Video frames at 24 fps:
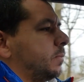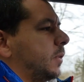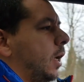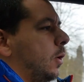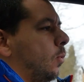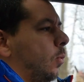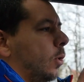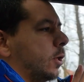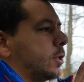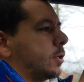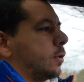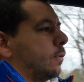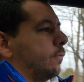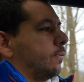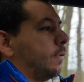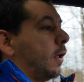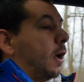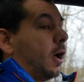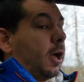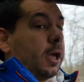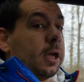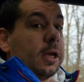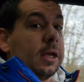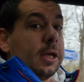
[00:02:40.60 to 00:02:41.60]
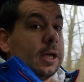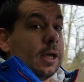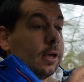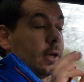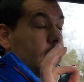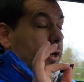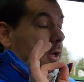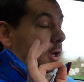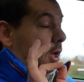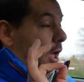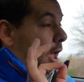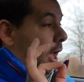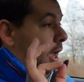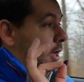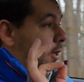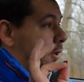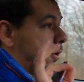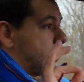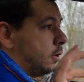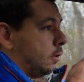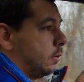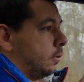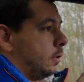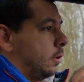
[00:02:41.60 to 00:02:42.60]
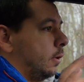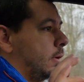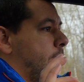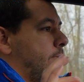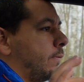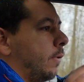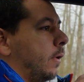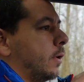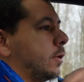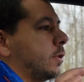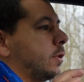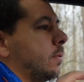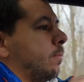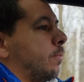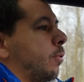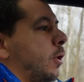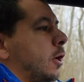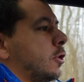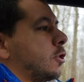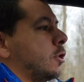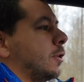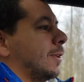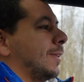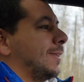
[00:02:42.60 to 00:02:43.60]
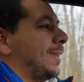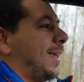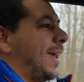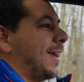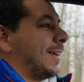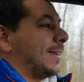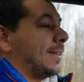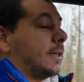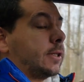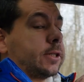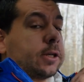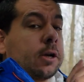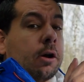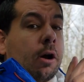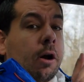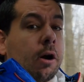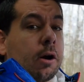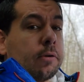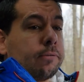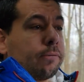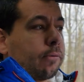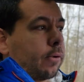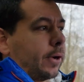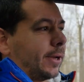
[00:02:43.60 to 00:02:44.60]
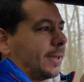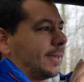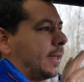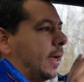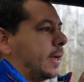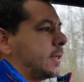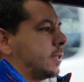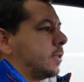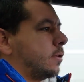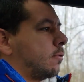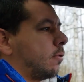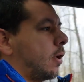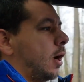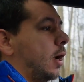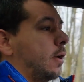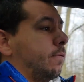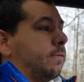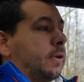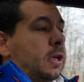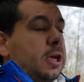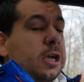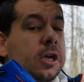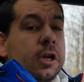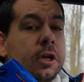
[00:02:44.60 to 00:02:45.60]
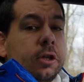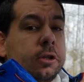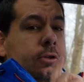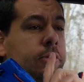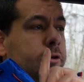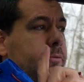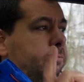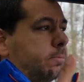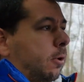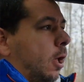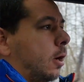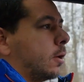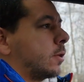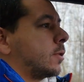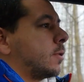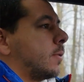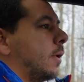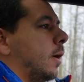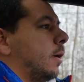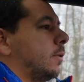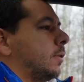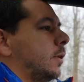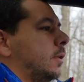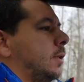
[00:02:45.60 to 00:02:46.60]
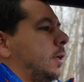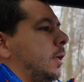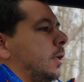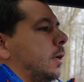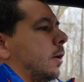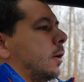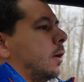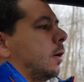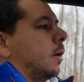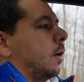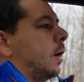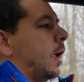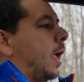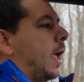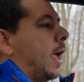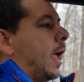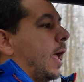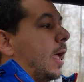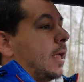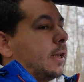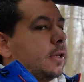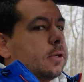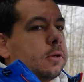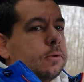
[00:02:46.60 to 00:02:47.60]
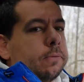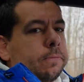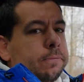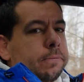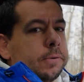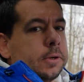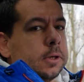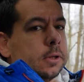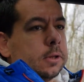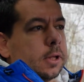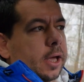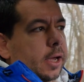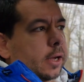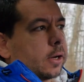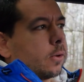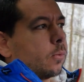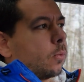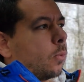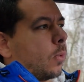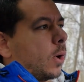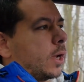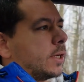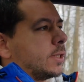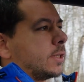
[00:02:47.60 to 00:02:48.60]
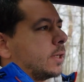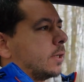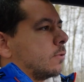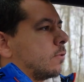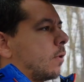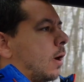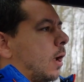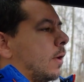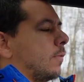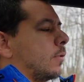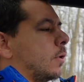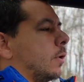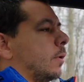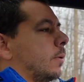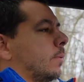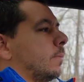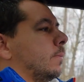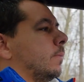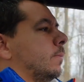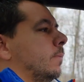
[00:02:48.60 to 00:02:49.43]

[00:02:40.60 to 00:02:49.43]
It wants to fly. A good first impression. Take this car for a test drive, 2 blocks around the dealer, and you feel like a racing driver.